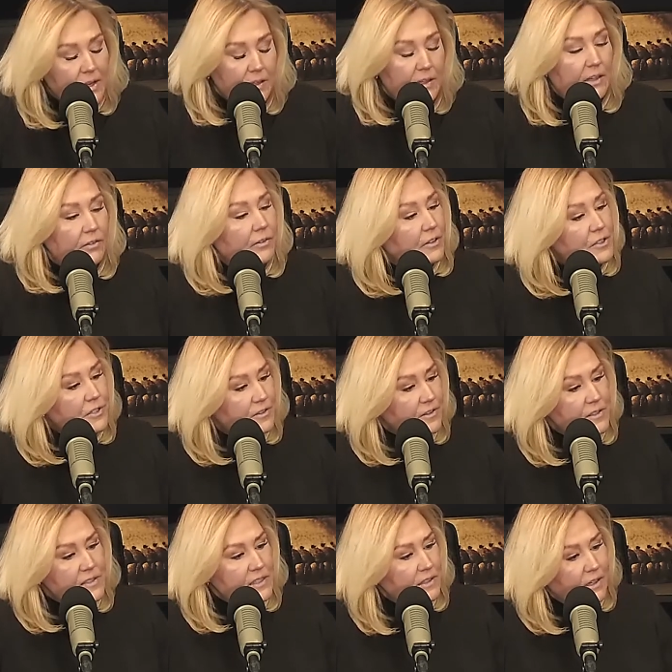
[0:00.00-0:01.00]
given to the
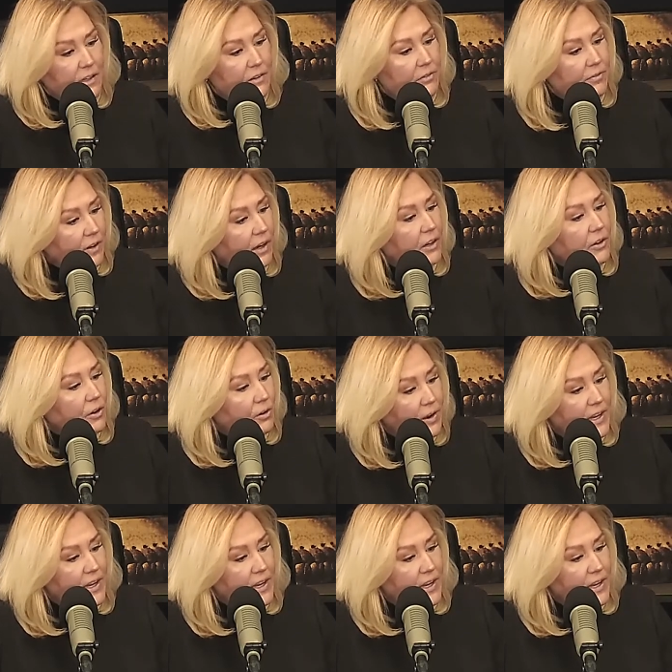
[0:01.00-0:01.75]
city of Fargo